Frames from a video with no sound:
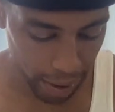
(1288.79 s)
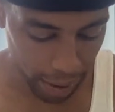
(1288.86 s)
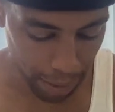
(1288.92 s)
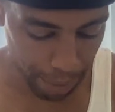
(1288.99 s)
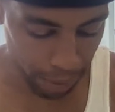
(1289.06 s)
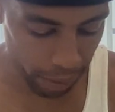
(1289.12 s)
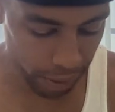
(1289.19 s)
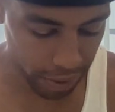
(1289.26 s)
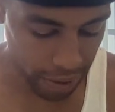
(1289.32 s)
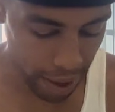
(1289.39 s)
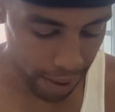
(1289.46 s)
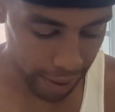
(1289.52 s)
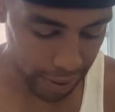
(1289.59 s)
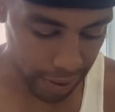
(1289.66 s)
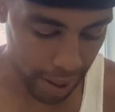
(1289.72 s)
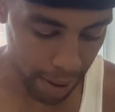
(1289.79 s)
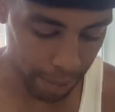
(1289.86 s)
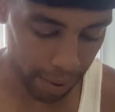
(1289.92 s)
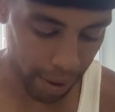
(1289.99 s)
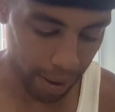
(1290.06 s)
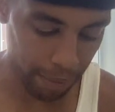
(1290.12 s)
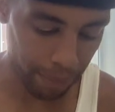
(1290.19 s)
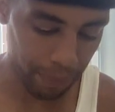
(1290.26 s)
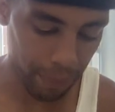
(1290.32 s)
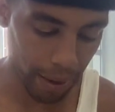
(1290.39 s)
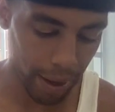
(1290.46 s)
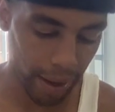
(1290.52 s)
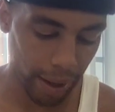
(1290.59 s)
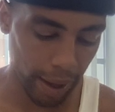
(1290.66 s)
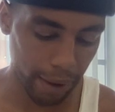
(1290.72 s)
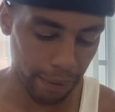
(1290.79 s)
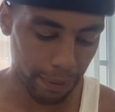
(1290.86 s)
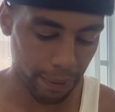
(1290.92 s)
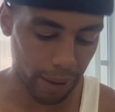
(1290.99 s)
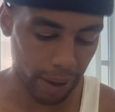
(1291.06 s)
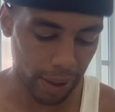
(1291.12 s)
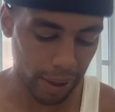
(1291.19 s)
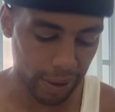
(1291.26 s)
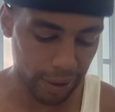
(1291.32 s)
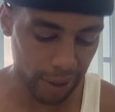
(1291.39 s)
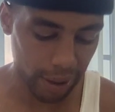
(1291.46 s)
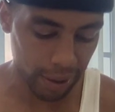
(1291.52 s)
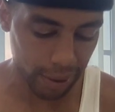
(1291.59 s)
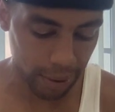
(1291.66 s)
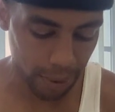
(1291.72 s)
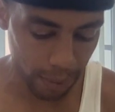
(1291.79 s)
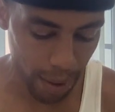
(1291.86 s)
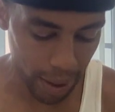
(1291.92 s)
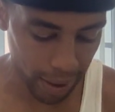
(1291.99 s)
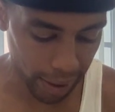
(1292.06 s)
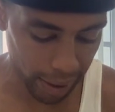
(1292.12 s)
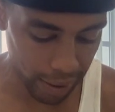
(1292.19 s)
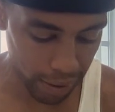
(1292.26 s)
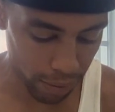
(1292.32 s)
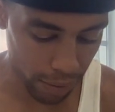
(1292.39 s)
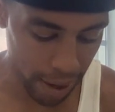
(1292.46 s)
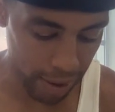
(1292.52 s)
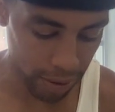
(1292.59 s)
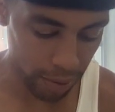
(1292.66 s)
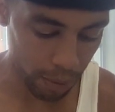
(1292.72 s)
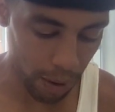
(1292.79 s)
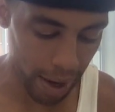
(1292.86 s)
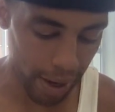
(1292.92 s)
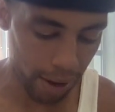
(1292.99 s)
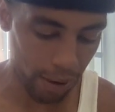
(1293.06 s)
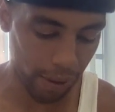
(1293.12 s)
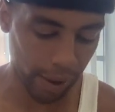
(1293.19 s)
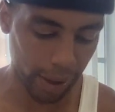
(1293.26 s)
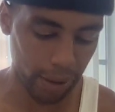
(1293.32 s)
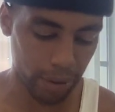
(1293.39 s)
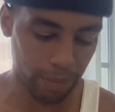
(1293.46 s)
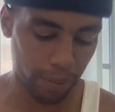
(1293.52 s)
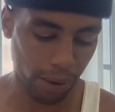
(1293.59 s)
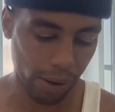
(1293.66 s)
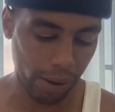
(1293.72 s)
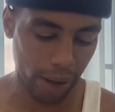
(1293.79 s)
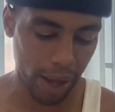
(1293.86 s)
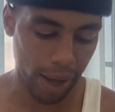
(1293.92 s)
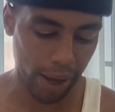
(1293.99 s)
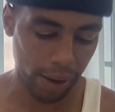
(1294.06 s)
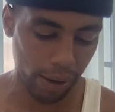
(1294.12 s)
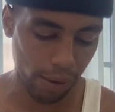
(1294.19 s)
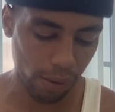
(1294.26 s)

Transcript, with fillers: The priest shall examine him. If the disease swelling is reddish white on his bald head